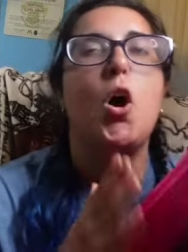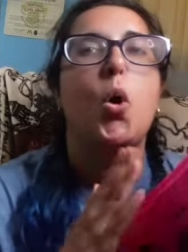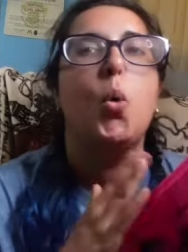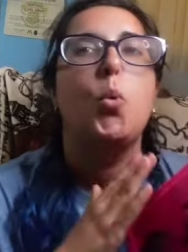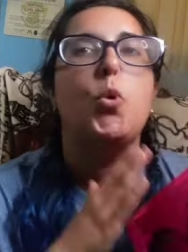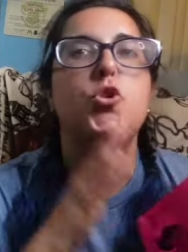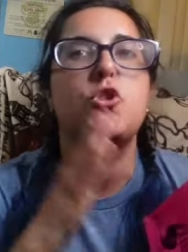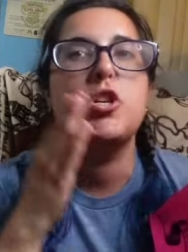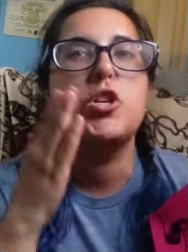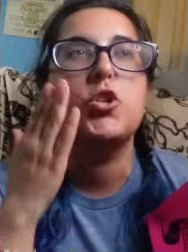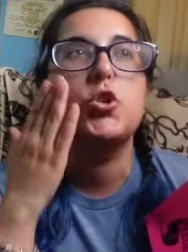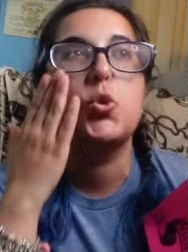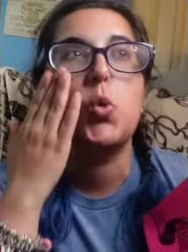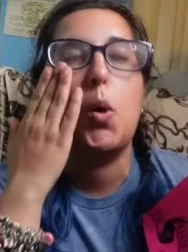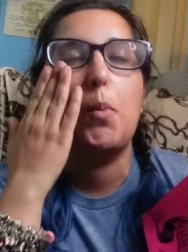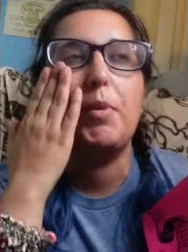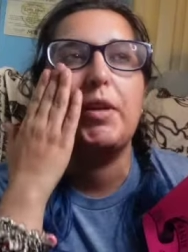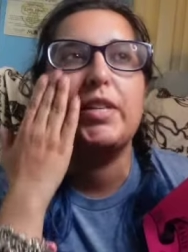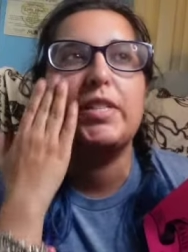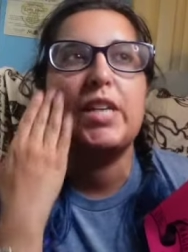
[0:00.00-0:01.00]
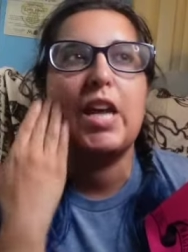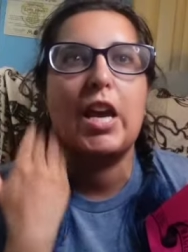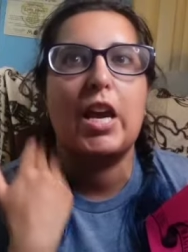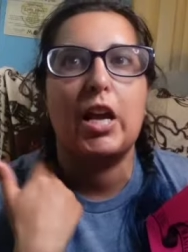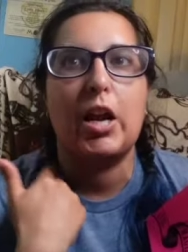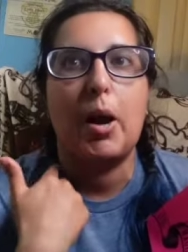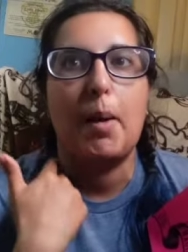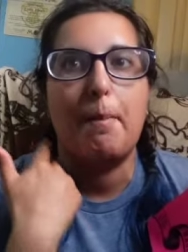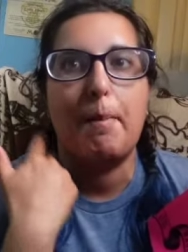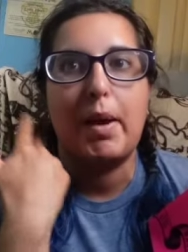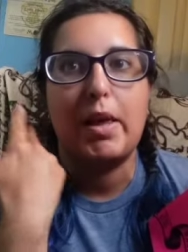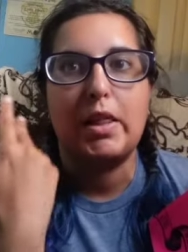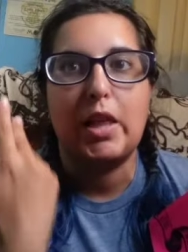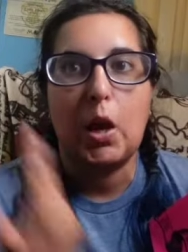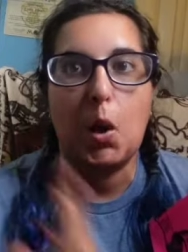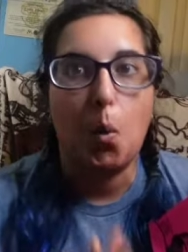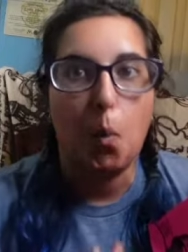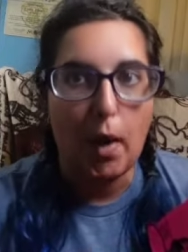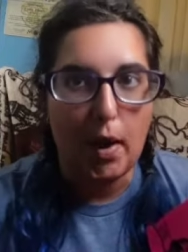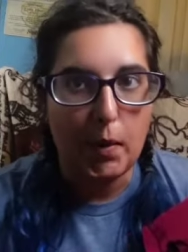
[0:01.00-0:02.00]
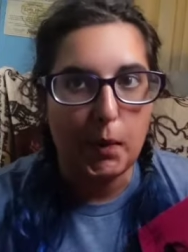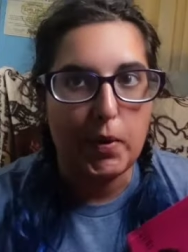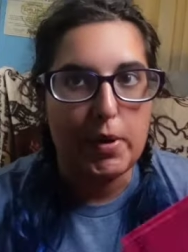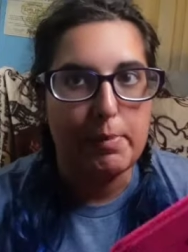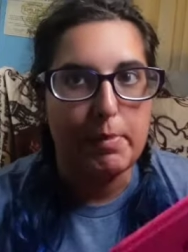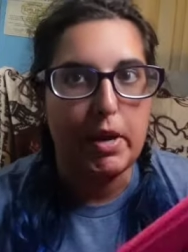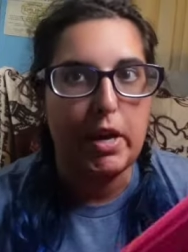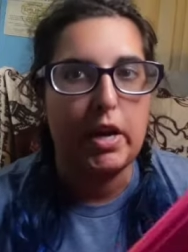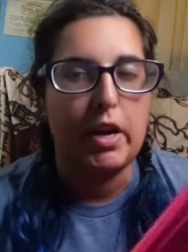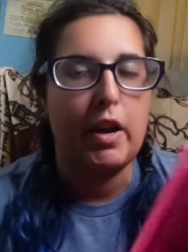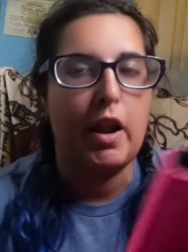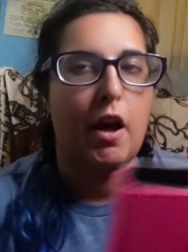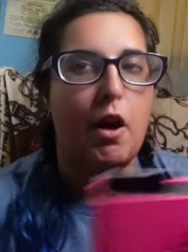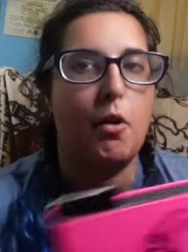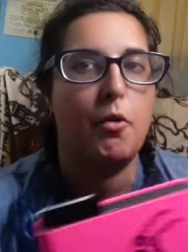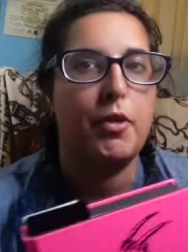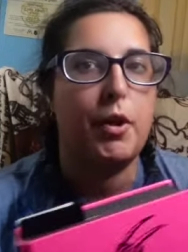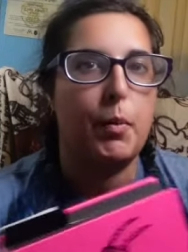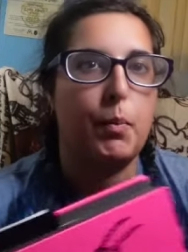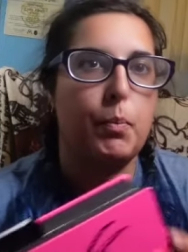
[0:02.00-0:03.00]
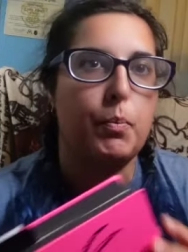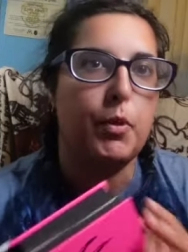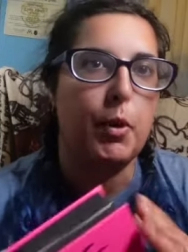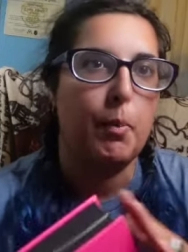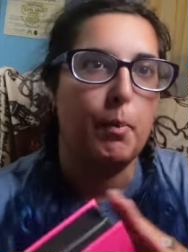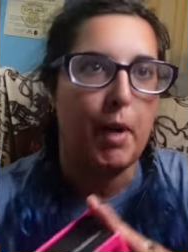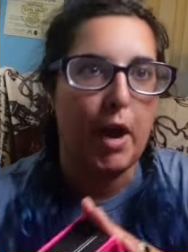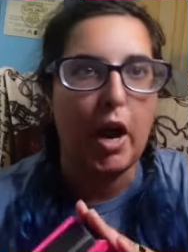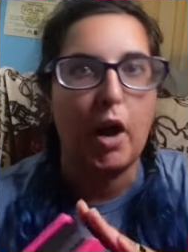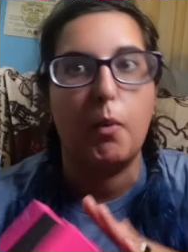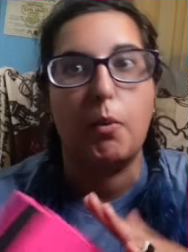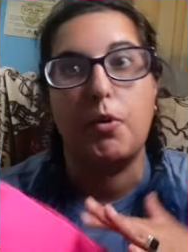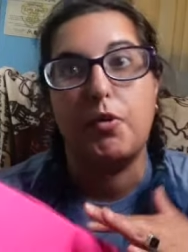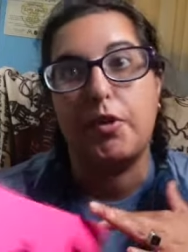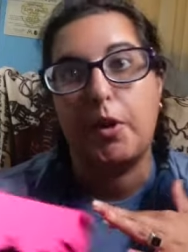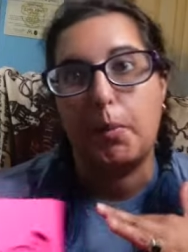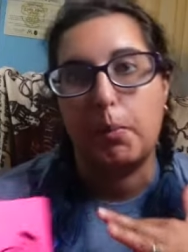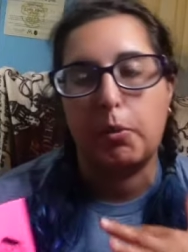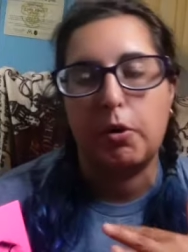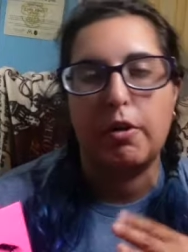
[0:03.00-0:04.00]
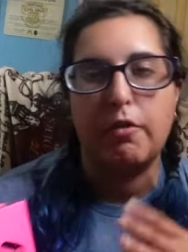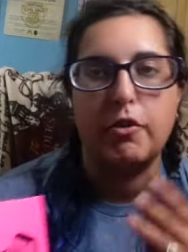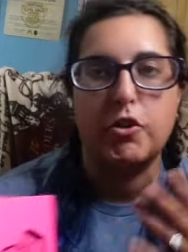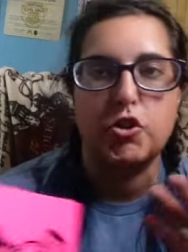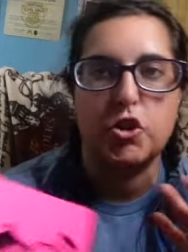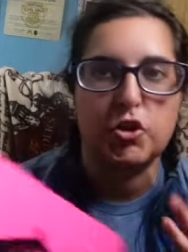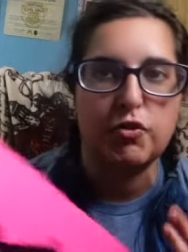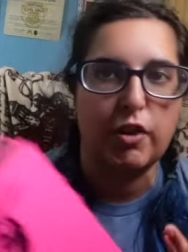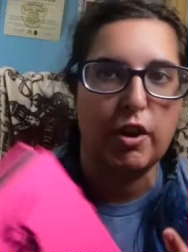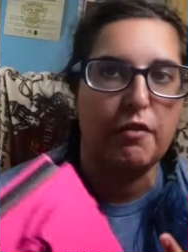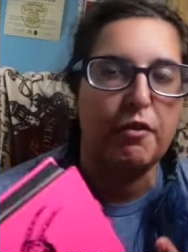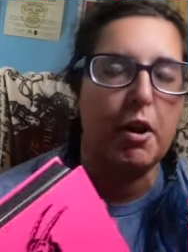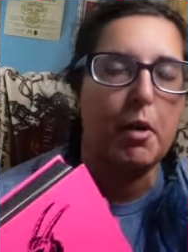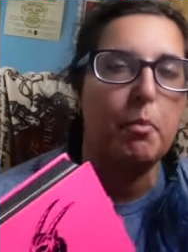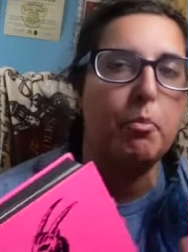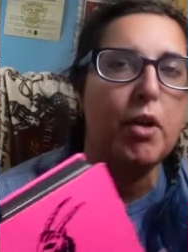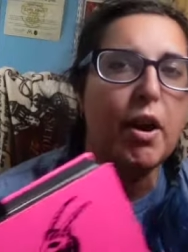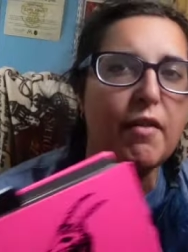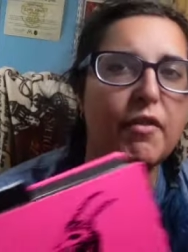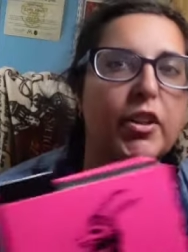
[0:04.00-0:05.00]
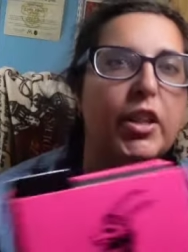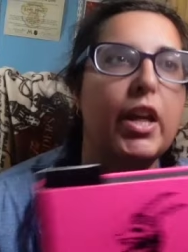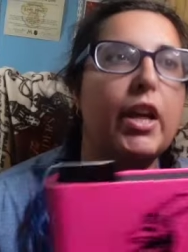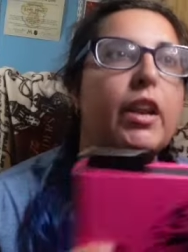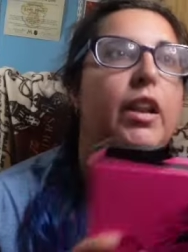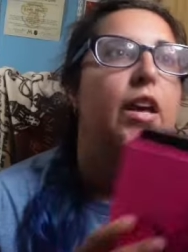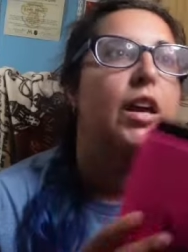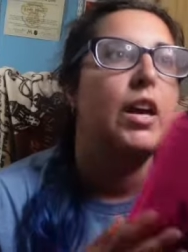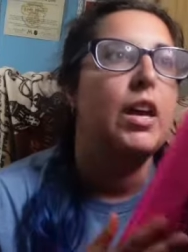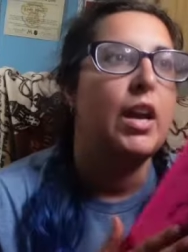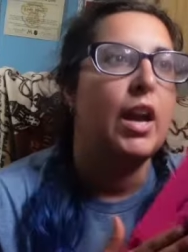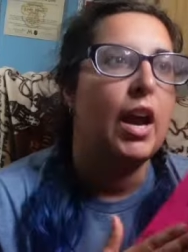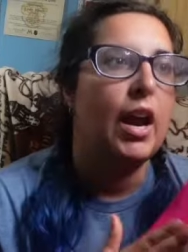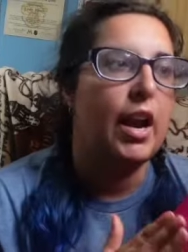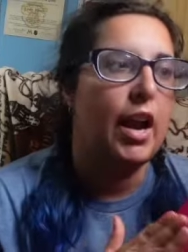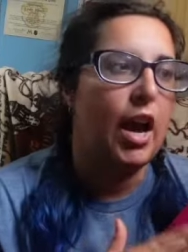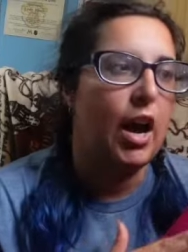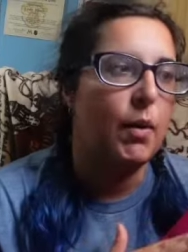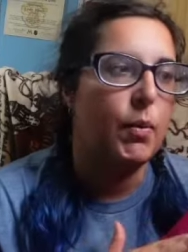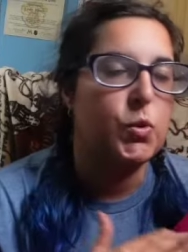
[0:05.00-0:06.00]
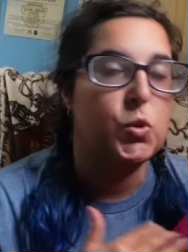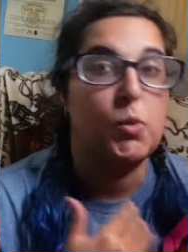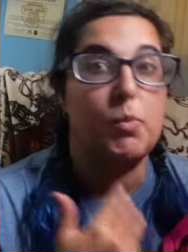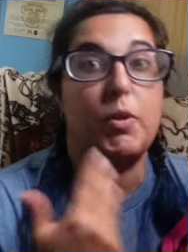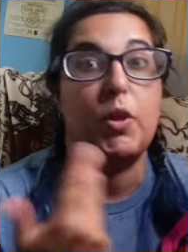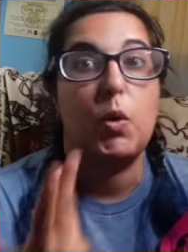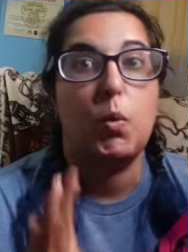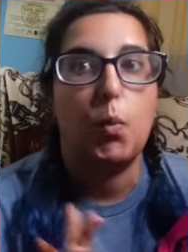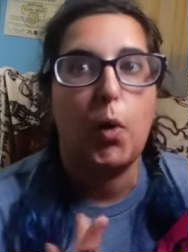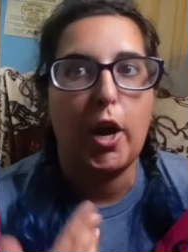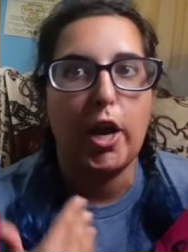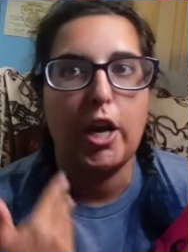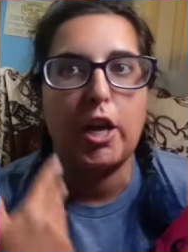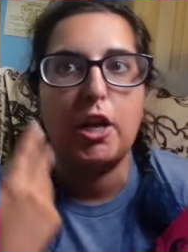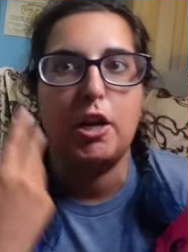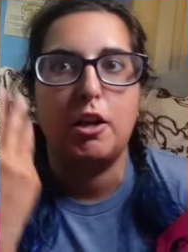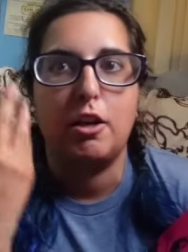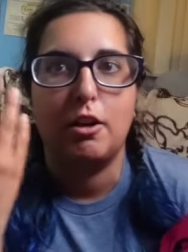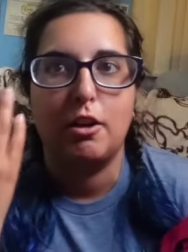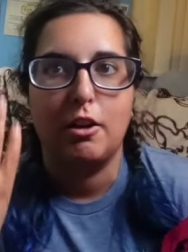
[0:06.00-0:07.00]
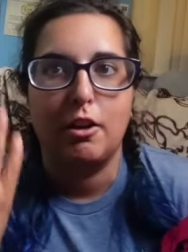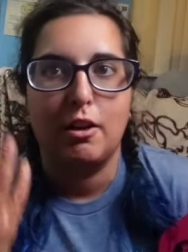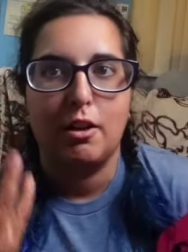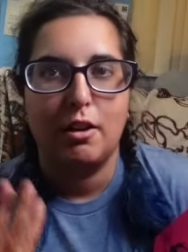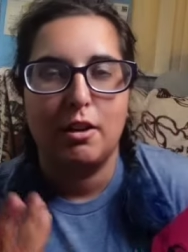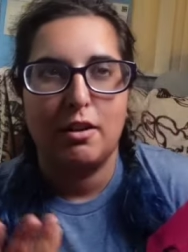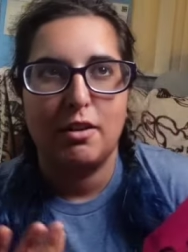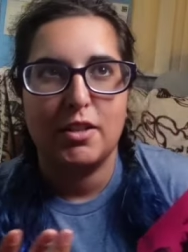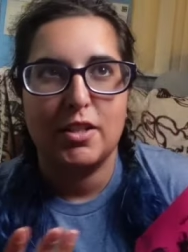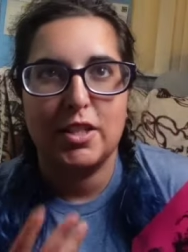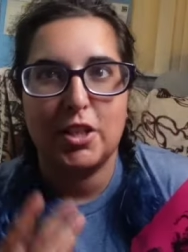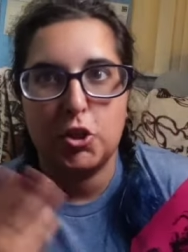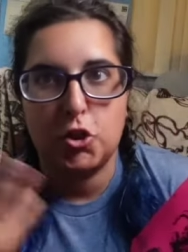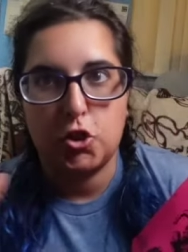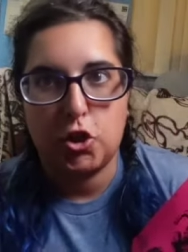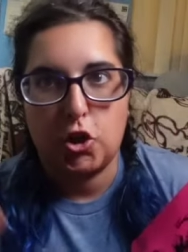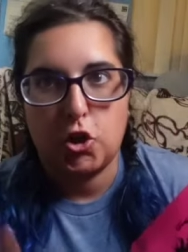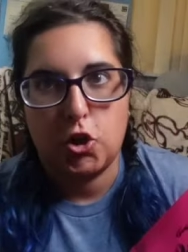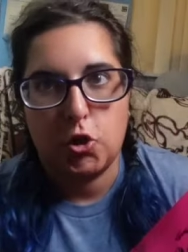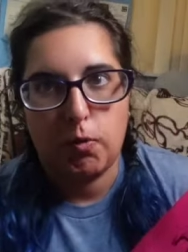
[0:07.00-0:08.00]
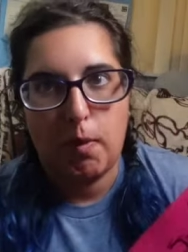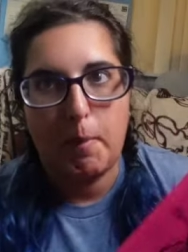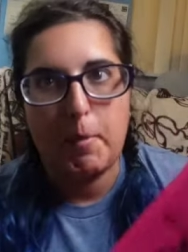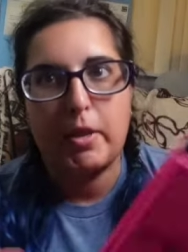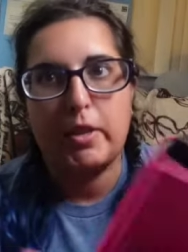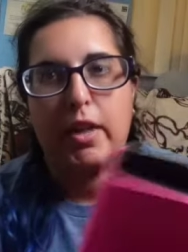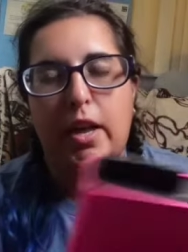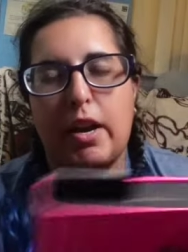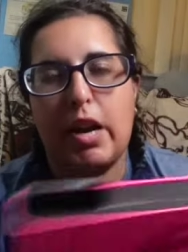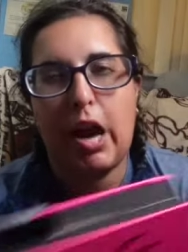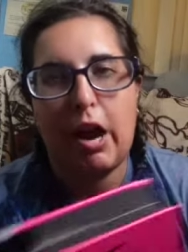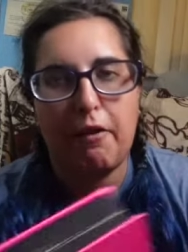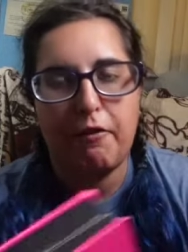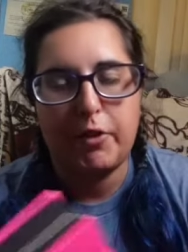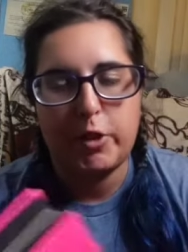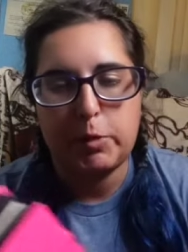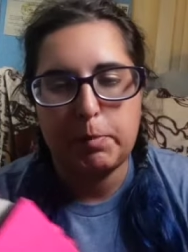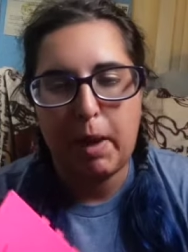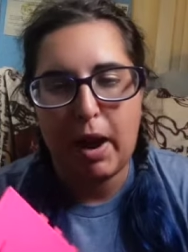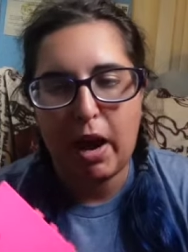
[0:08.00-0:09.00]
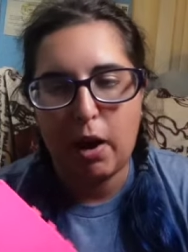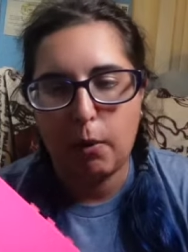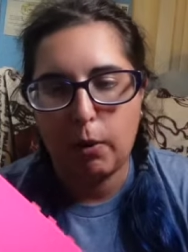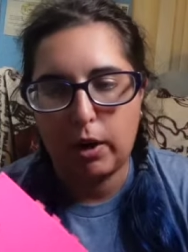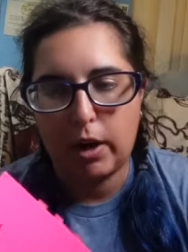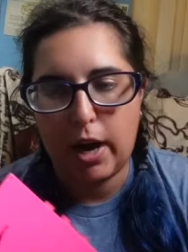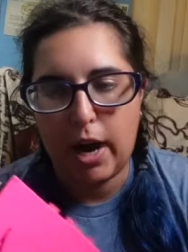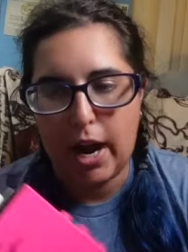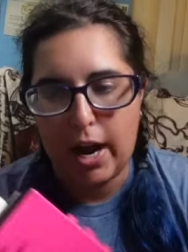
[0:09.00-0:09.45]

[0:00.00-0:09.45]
which is normally taken up by like white women, and how their their power and their privilege is very, very prevalent, and how it's normally white cisgendered women that have this power.